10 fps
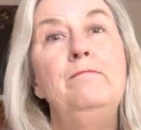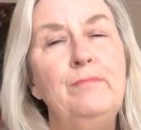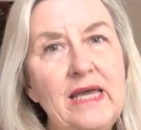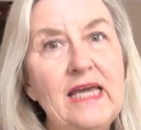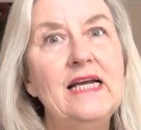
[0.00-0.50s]

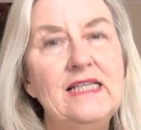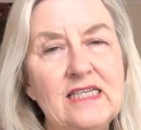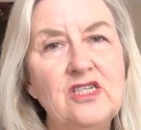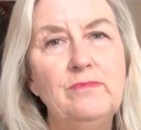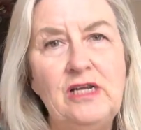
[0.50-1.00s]
being in the
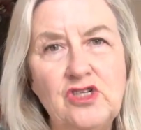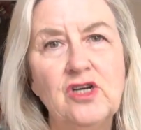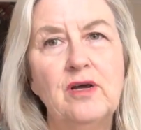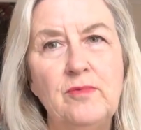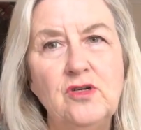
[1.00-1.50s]
dementia
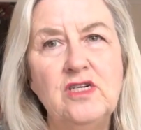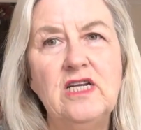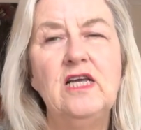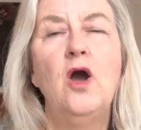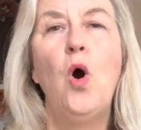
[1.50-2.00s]

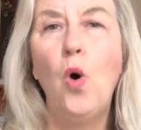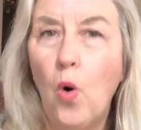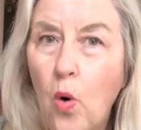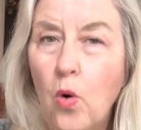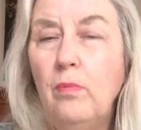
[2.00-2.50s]
community
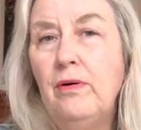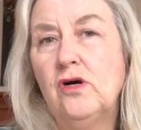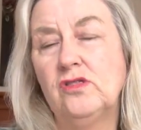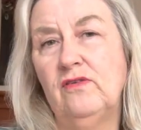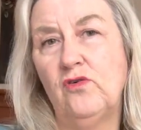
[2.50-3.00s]
all
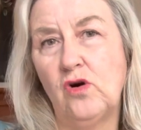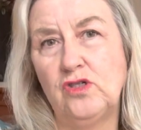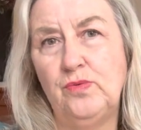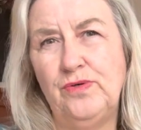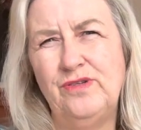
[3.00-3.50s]
because of
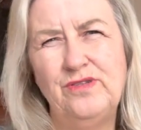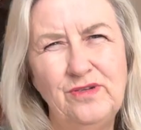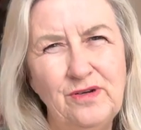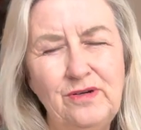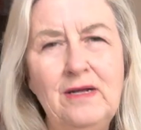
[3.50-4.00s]
crosswords, you
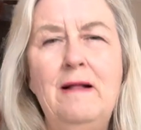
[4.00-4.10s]
know?